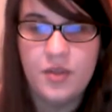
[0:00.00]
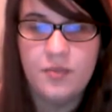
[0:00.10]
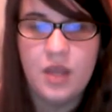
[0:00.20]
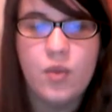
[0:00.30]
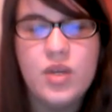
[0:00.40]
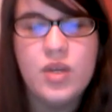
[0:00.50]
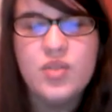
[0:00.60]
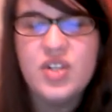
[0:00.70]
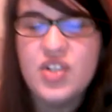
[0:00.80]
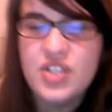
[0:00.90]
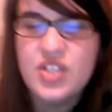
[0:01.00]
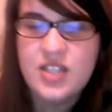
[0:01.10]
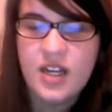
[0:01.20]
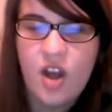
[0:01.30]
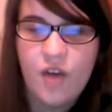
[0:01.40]
One research study
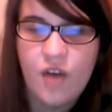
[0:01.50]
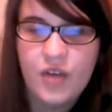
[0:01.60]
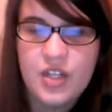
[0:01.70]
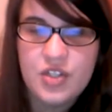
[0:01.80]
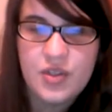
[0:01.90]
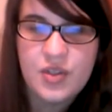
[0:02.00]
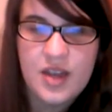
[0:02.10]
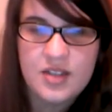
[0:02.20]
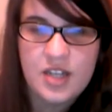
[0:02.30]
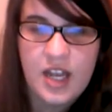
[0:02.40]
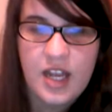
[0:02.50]
offered in 2008